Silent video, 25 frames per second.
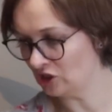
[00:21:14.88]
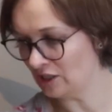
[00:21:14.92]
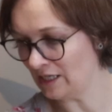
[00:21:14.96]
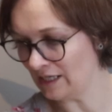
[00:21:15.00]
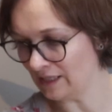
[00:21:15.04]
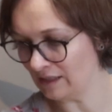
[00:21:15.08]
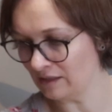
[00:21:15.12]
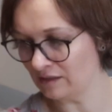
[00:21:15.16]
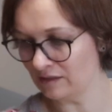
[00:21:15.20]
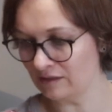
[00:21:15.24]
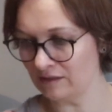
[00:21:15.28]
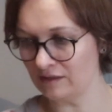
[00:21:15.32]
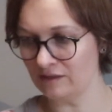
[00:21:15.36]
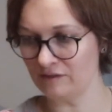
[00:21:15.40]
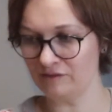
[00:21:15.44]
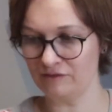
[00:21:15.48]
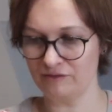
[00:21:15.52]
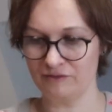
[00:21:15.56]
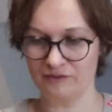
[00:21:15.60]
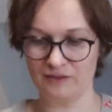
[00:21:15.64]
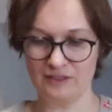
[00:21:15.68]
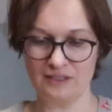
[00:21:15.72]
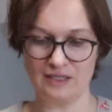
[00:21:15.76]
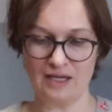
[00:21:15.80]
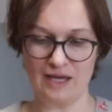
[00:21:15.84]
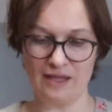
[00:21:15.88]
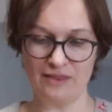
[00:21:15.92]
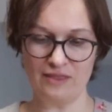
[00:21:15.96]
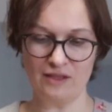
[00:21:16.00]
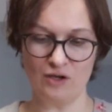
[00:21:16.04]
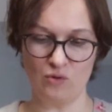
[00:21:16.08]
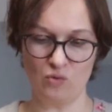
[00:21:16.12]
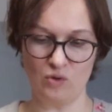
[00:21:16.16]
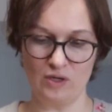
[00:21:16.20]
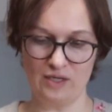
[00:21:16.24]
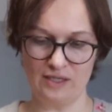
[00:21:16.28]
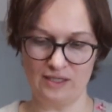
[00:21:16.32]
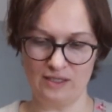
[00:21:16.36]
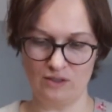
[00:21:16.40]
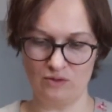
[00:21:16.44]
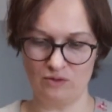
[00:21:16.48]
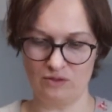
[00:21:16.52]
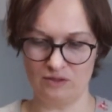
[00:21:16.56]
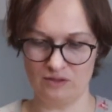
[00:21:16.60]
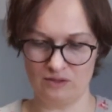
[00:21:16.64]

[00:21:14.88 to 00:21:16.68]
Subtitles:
check if the underwire